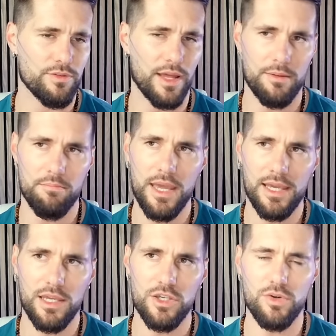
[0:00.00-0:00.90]
like
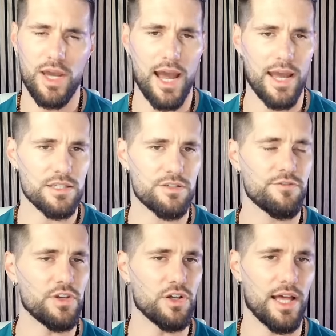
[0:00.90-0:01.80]
making you guys
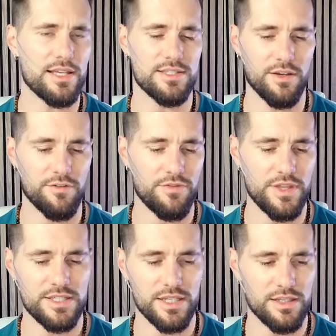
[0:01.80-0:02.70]
feel as if
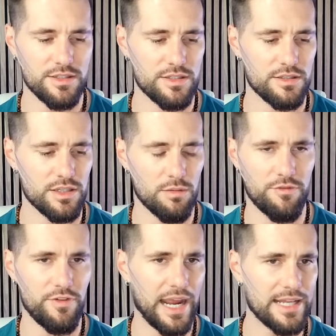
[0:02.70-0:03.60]
this is some
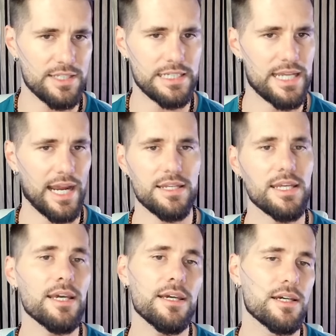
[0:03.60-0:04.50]
fancy
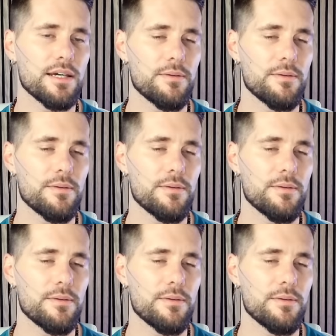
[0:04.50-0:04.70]
technique